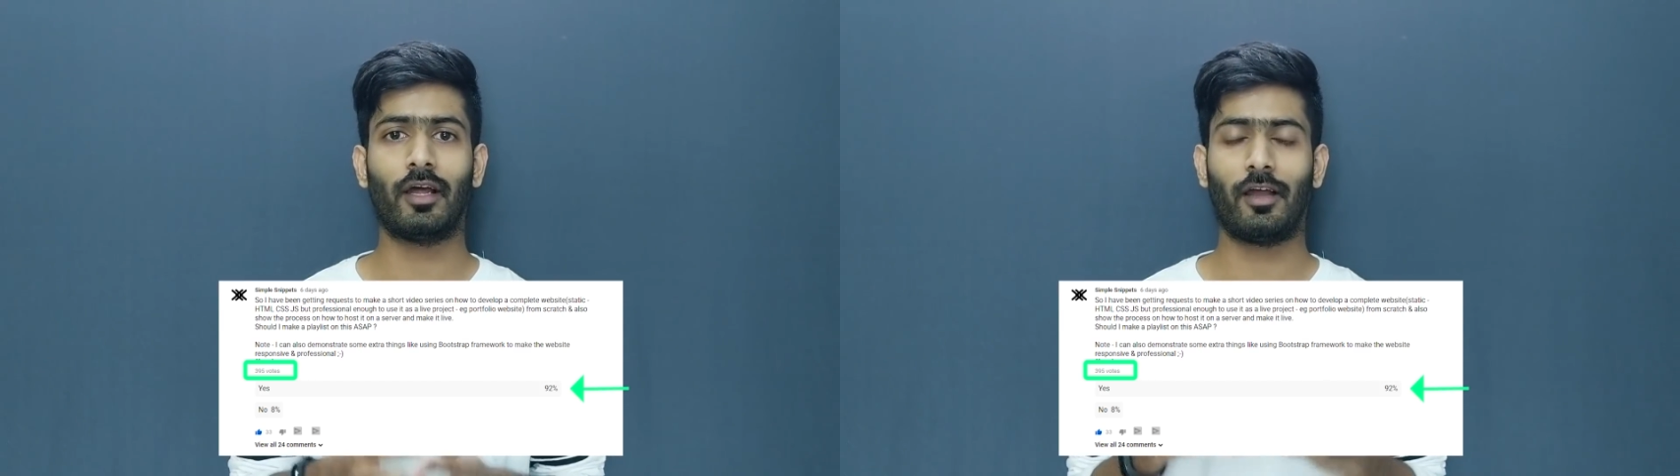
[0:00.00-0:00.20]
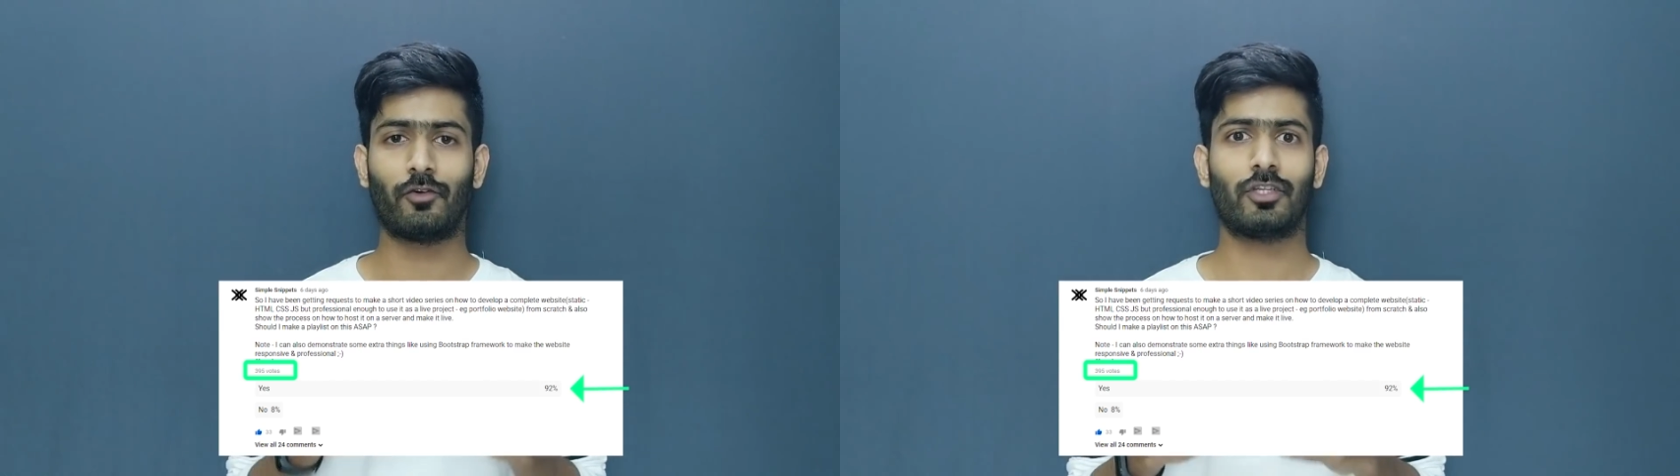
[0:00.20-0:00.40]

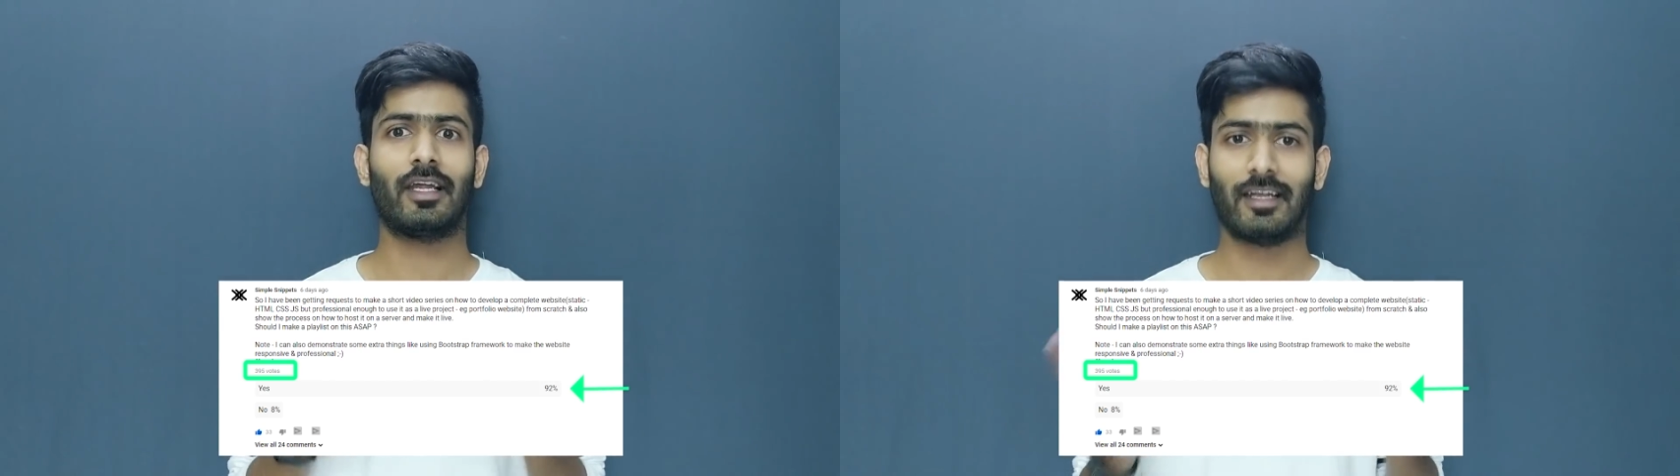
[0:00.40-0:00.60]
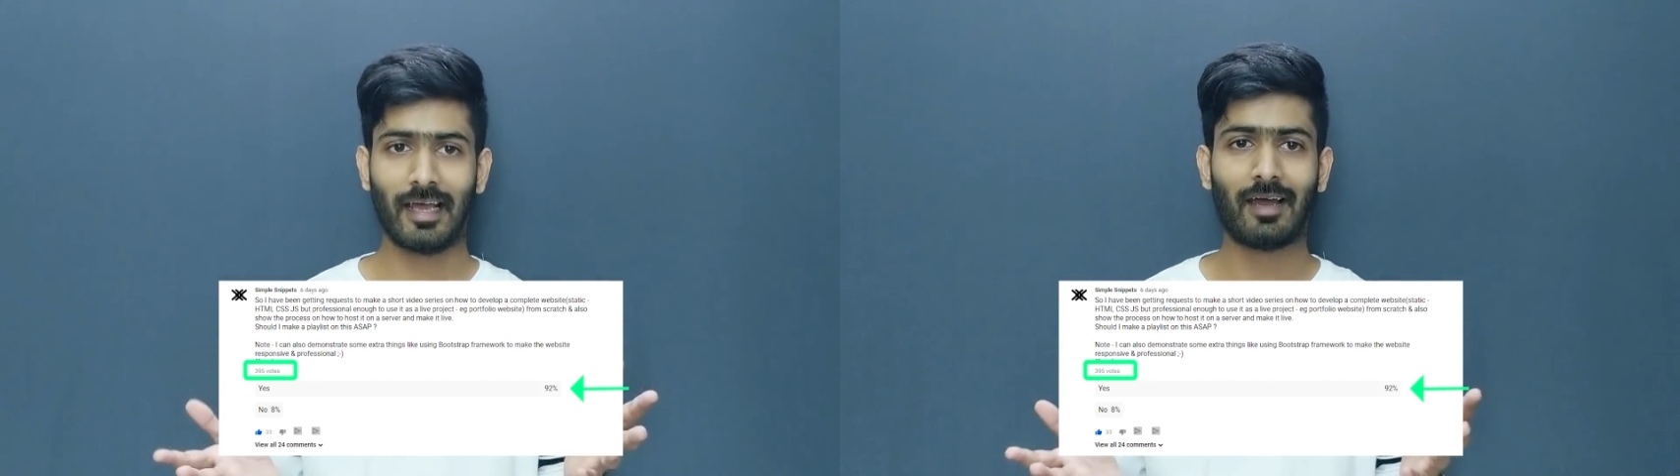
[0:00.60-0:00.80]
and I was
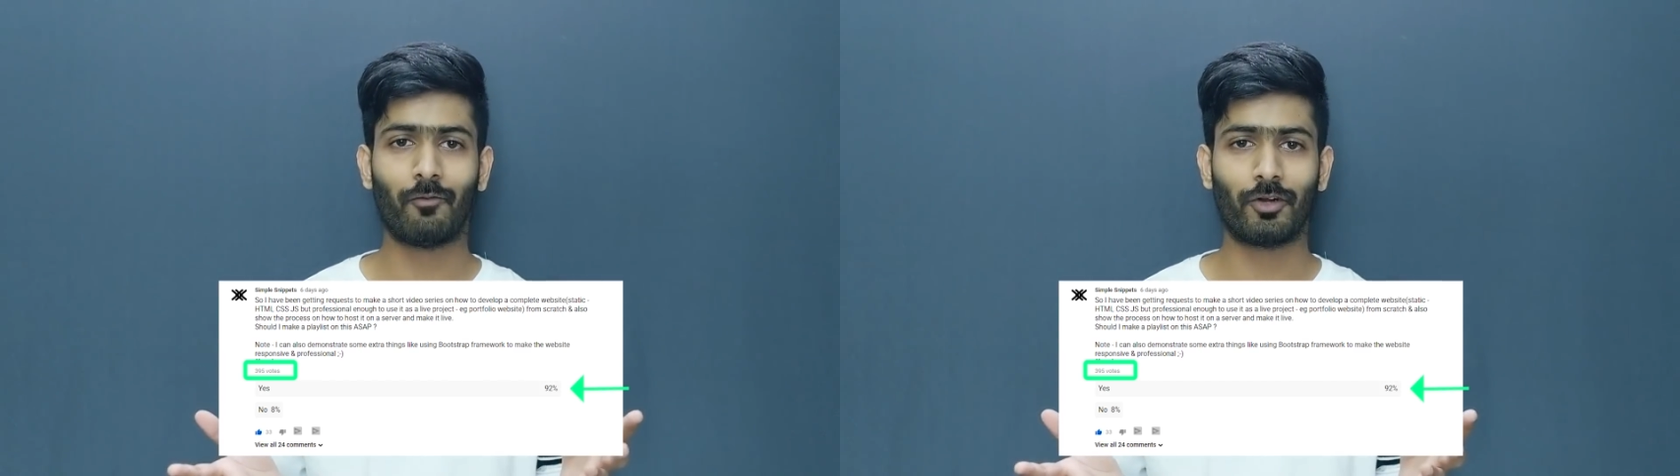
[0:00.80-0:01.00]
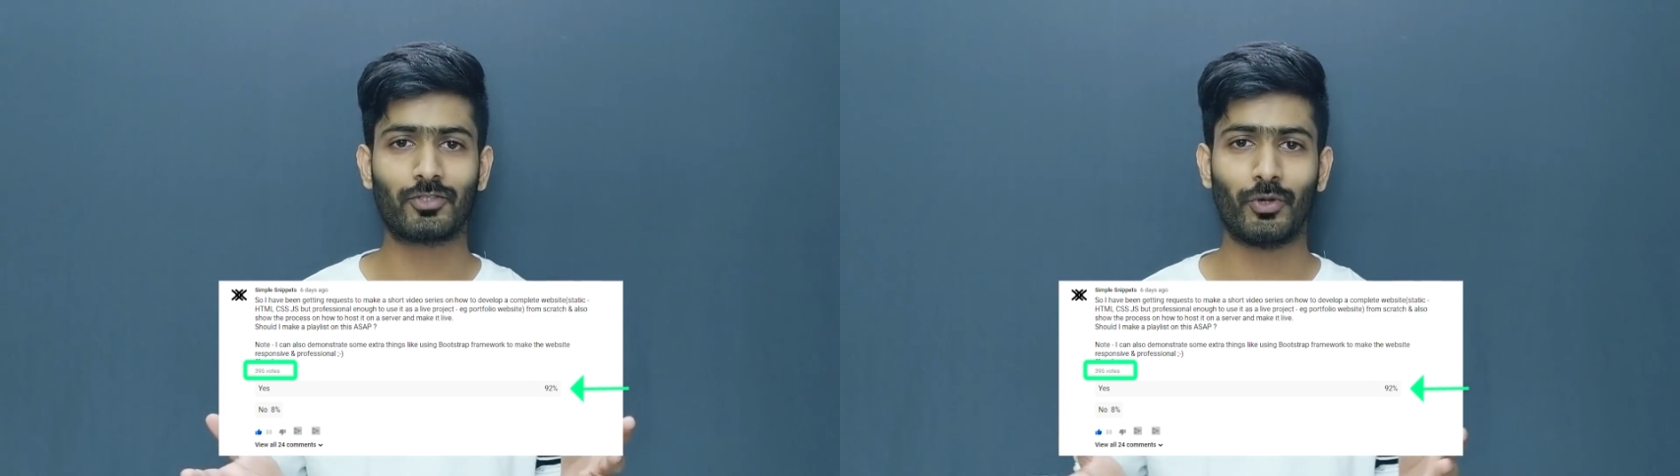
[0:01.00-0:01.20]
like,
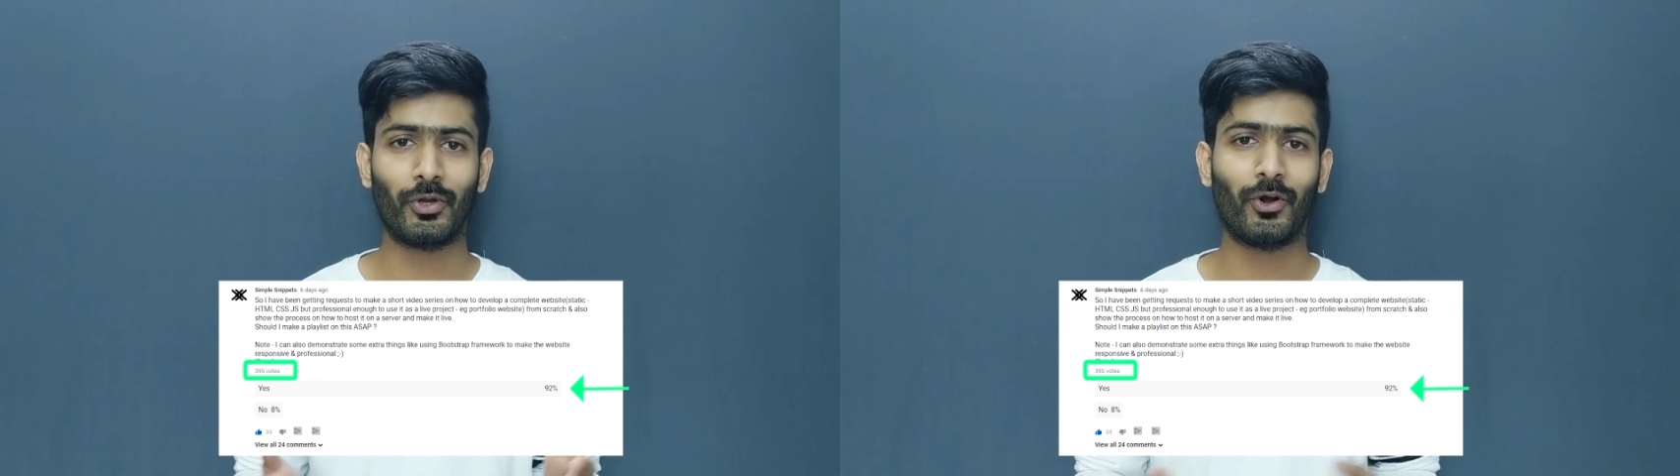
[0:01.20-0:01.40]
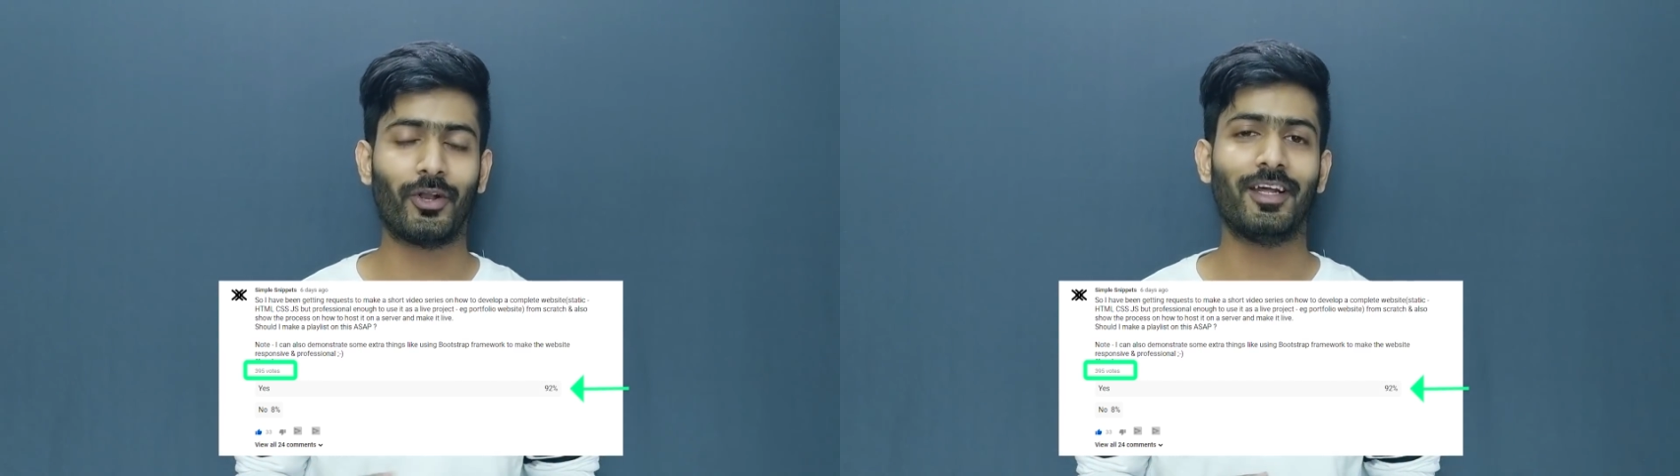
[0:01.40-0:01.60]
damn, what is
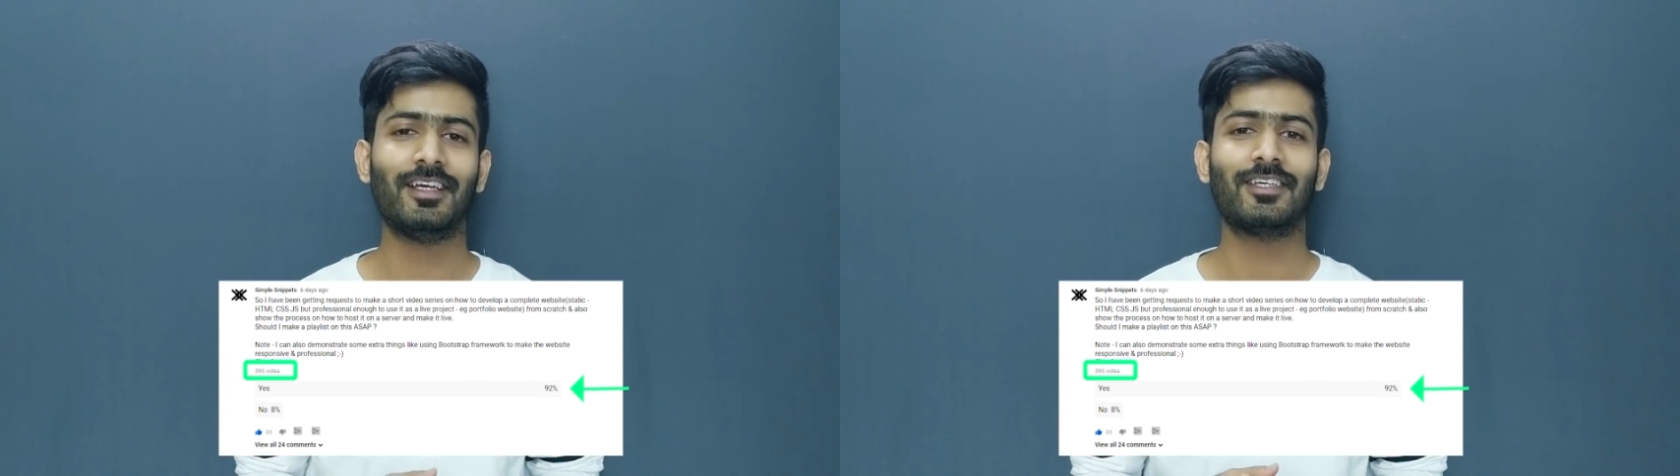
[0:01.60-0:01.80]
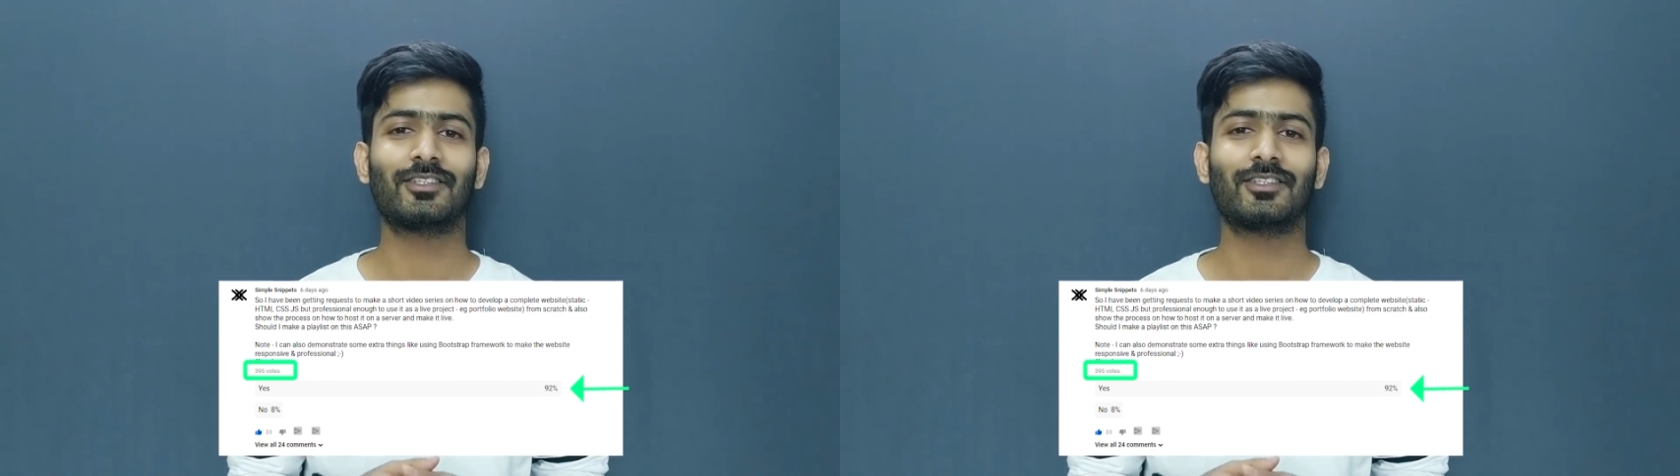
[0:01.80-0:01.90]
going on?